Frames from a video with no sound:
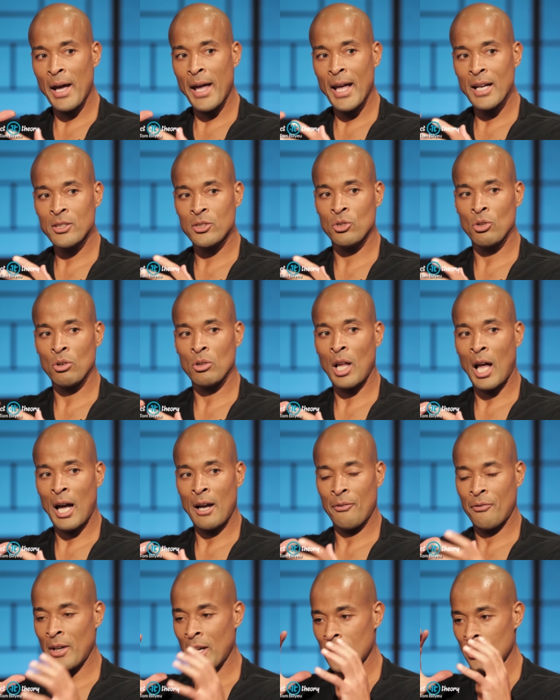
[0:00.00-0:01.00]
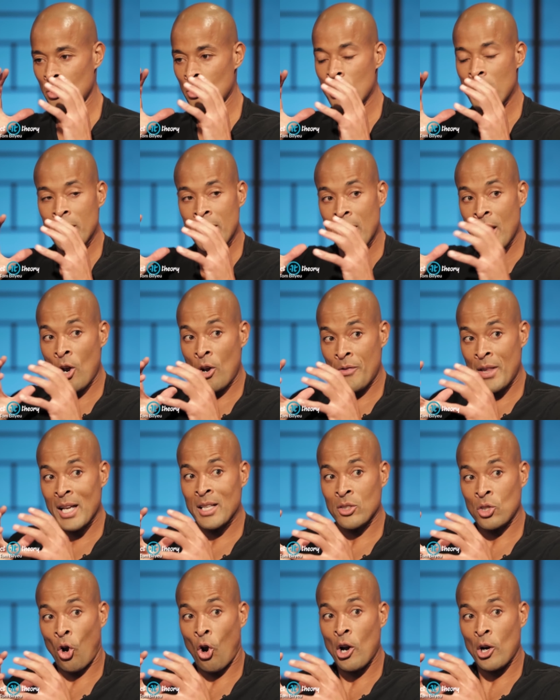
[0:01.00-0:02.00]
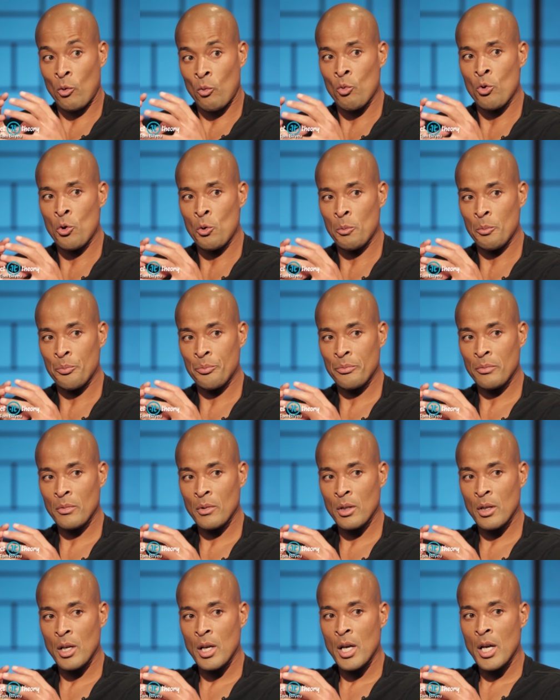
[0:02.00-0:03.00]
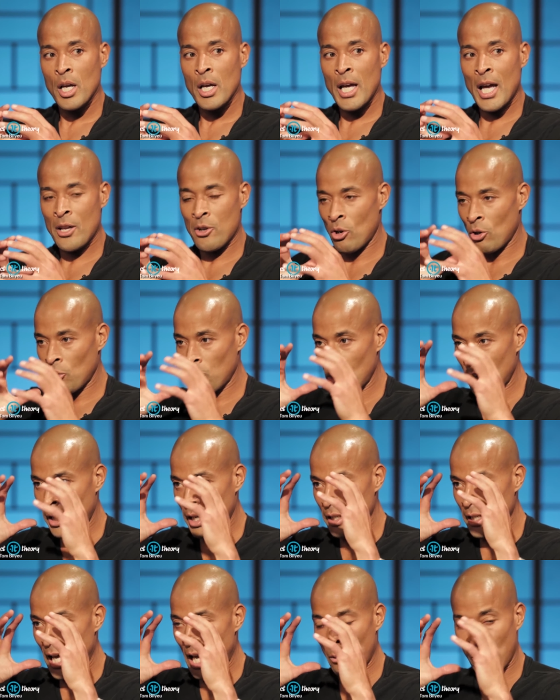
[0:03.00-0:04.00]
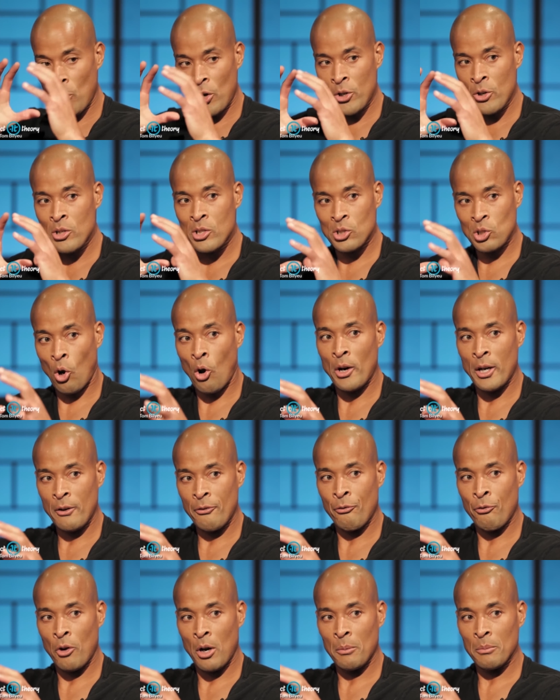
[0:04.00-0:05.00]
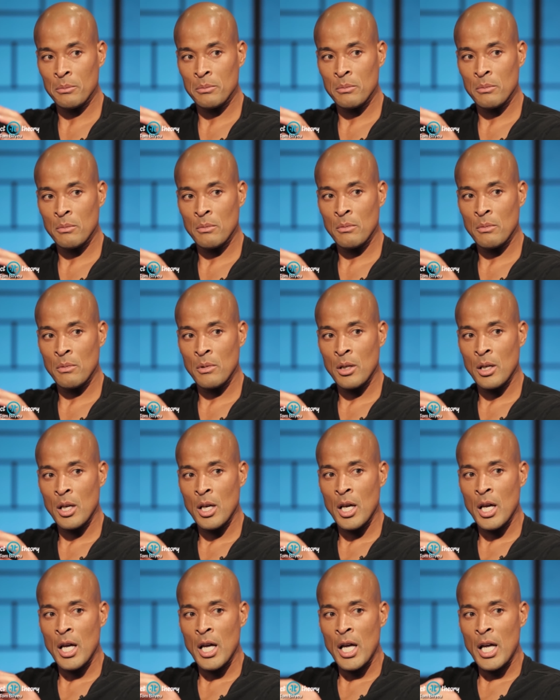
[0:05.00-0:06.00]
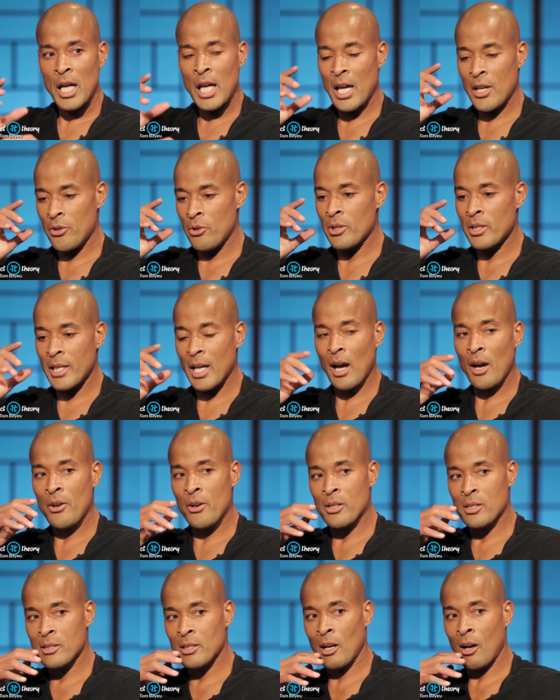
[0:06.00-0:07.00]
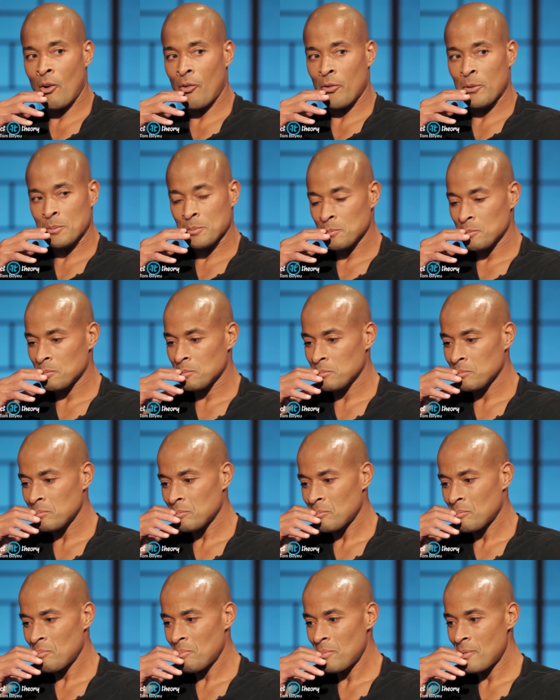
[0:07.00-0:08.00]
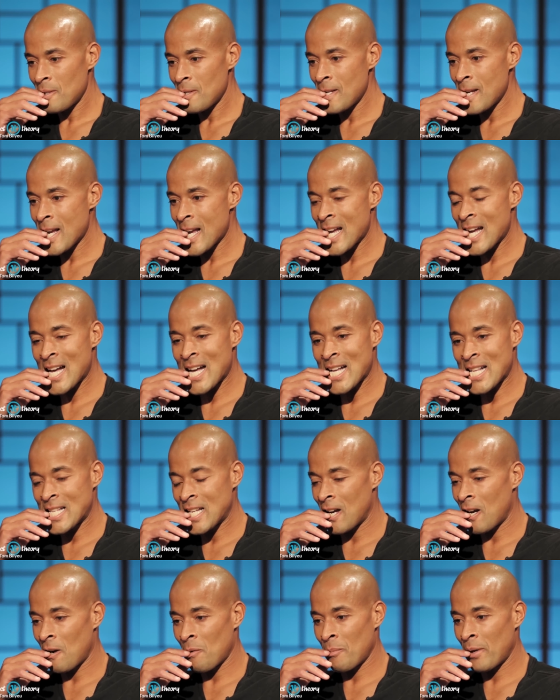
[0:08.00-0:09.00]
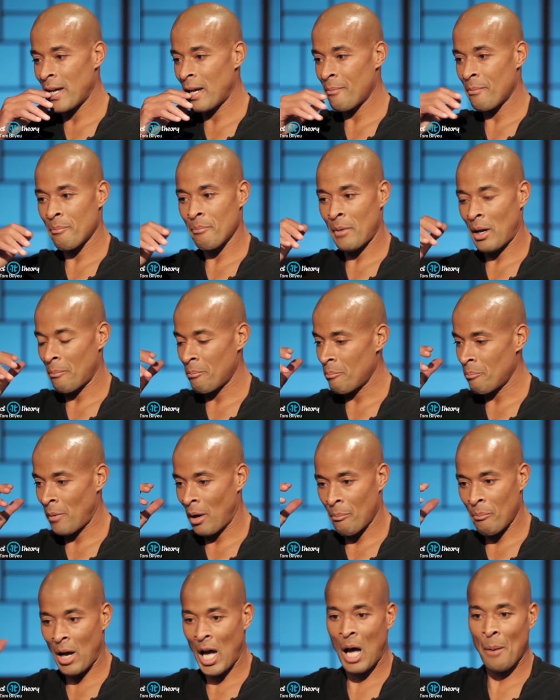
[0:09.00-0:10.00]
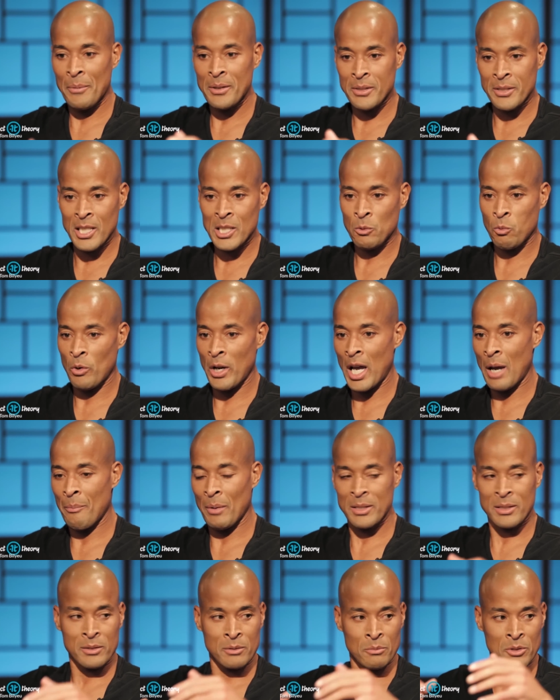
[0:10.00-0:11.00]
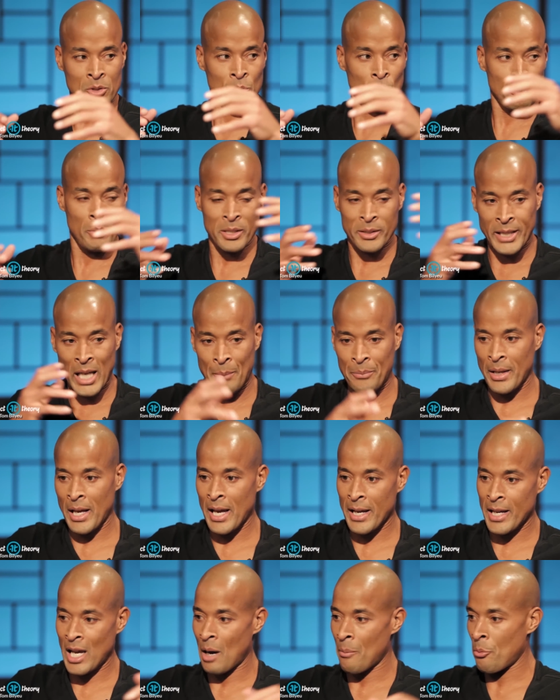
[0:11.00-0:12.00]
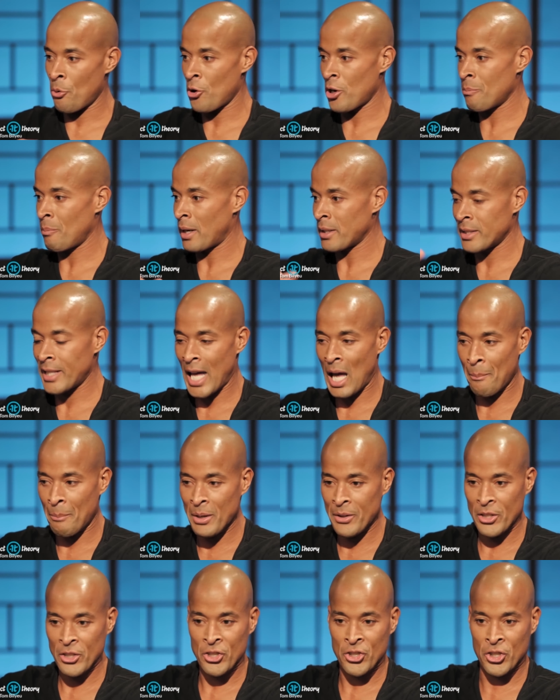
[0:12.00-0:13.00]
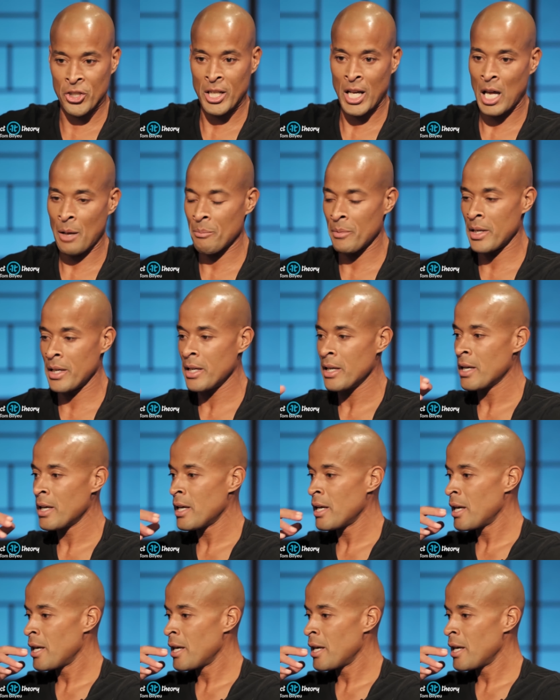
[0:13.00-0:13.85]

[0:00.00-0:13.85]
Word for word: back at your life and you are in that dark room, and you're looking at where you started from, and you tell yourself, God, ah, dog, man, my, my mom is this way. My soon stepdad got murdered. My dad beat the shit out of me.